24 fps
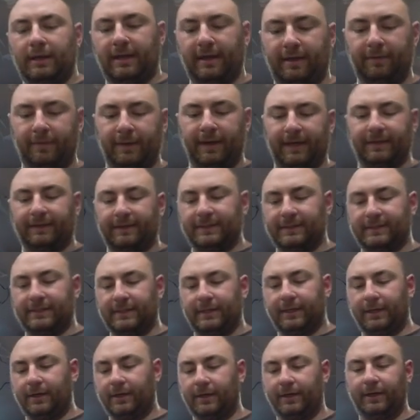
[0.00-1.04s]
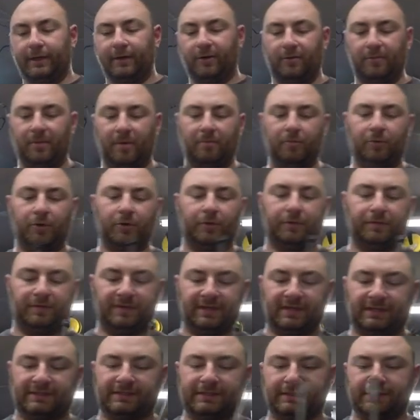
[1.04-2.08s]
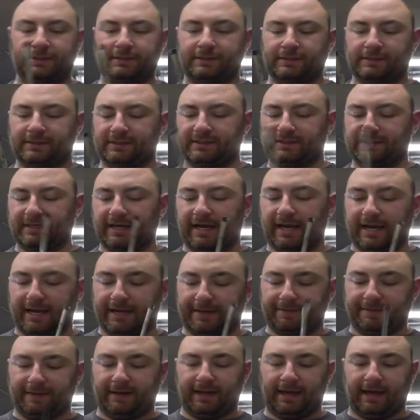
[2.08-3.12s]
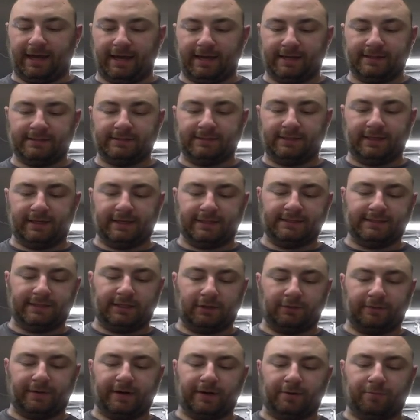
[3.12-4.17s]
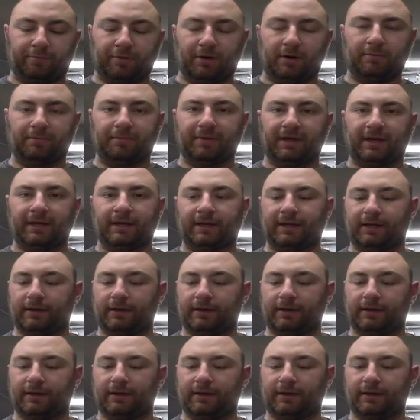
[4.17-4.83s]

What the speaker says: Now that we got this sitting on here, remember, this is the side that has the accelerator pump in